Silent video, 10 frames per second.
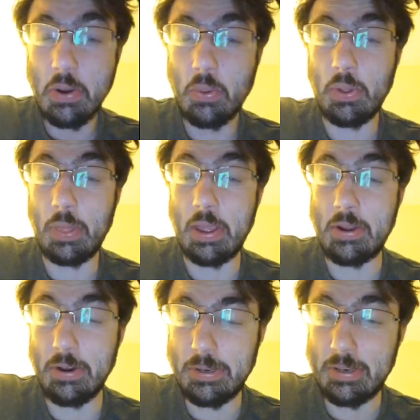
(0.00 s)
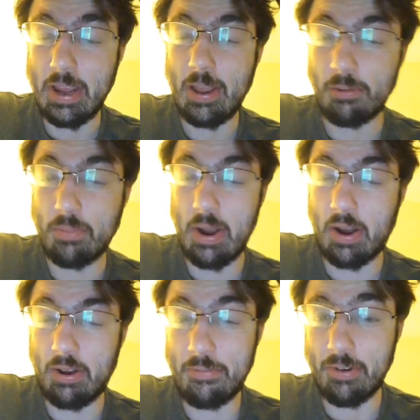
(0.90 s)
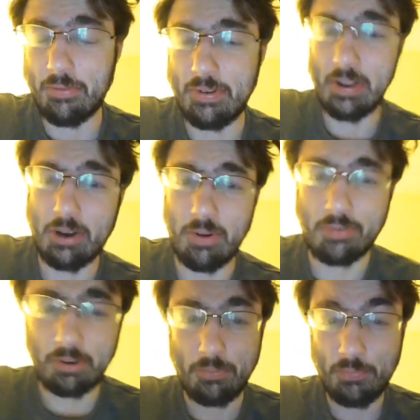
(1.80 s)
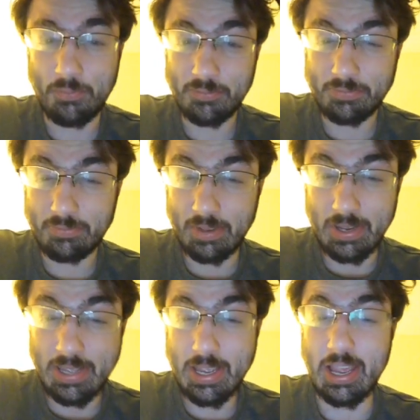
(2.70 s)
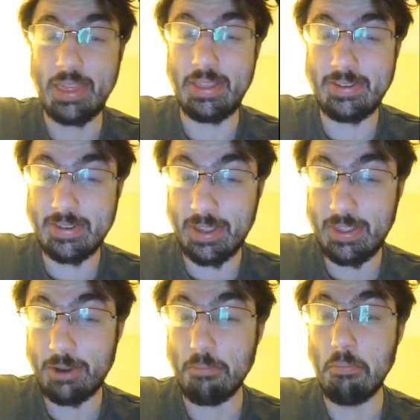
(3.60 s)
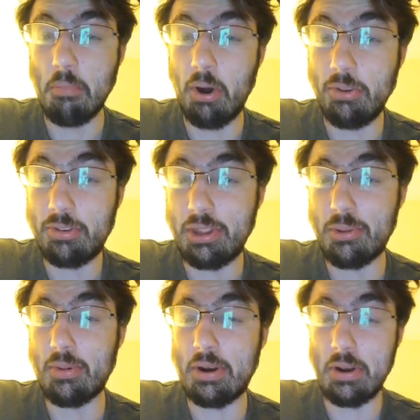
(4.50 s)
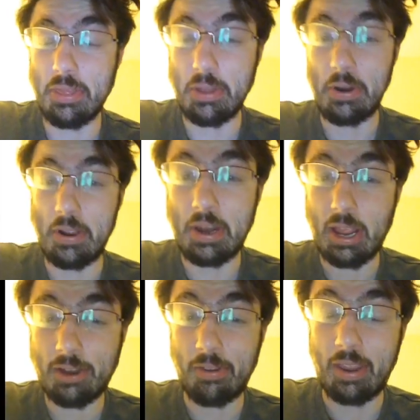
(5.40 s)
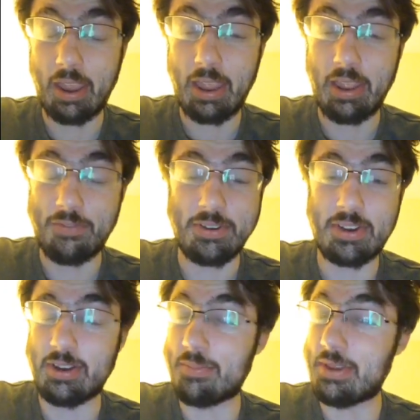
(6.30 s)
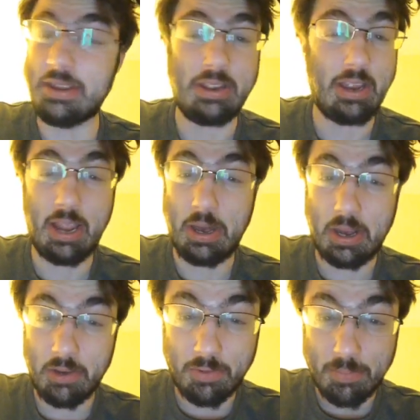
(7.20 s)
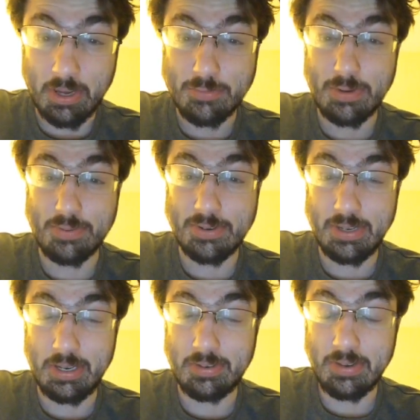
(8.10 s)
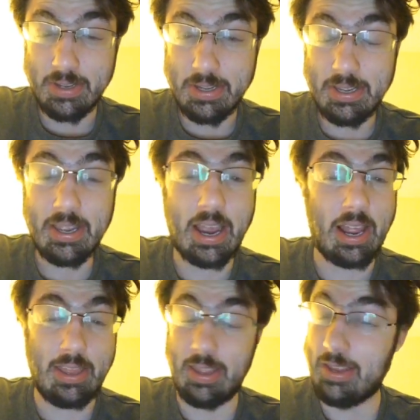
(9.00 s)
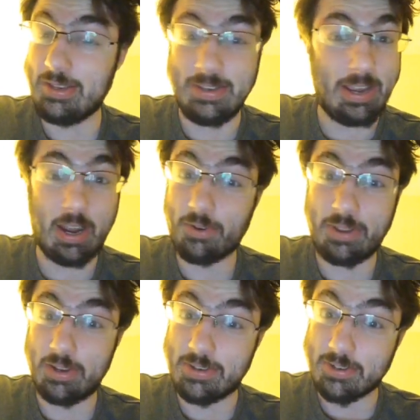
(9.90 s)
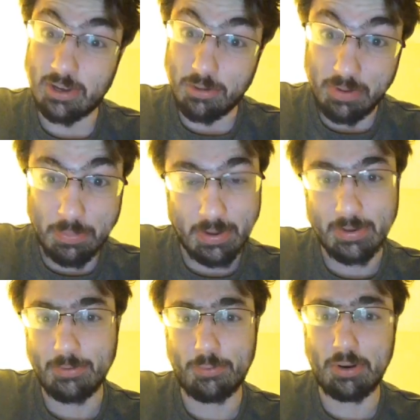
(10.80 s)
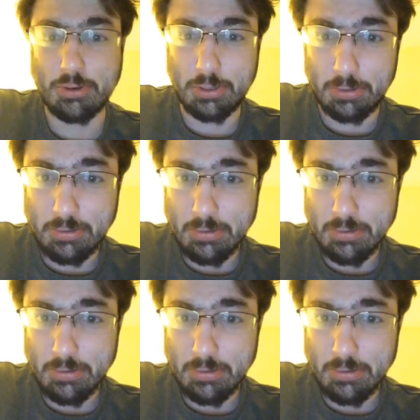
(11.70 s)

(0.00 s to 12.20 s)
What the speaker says: What they could get him off of, however, and this is, I think, mostly where they're going to actually, if there's going to be any kind of impeachment proceedings, I don't think it's just going to be because of Russia.